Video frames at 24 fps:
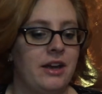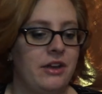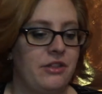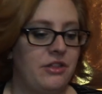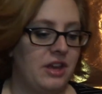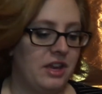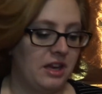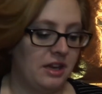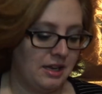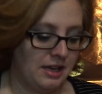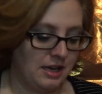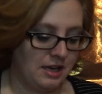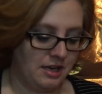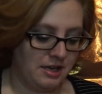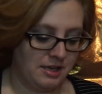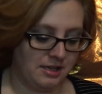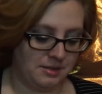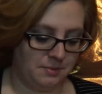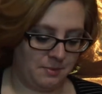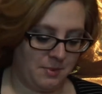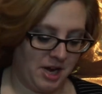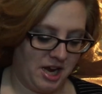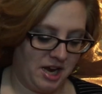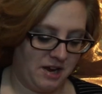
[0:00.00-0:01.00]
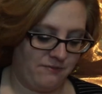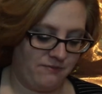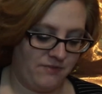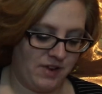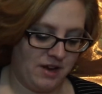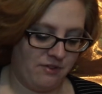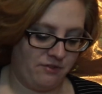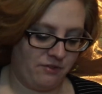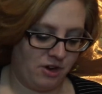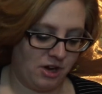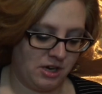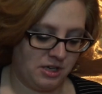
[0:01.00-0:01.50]
I think it is my
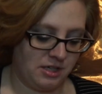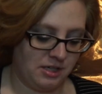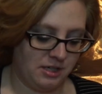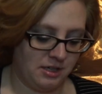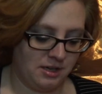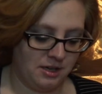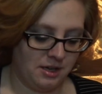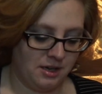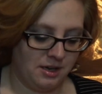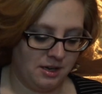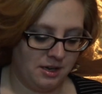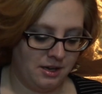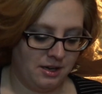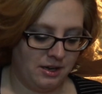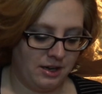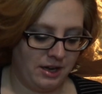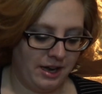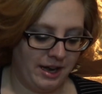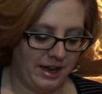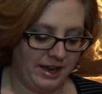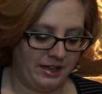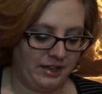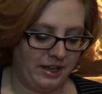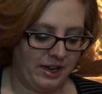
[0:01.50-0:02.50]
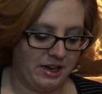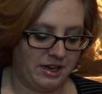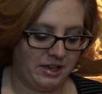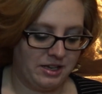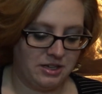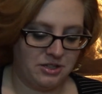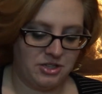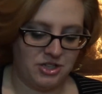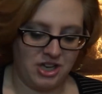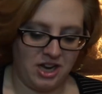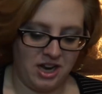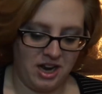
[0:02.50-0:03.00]
favorite
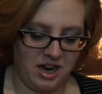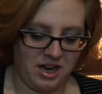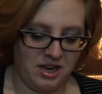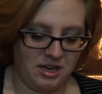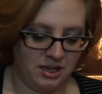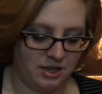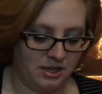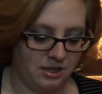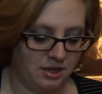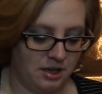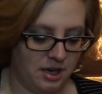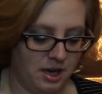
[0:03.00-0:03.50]
highlighting shade.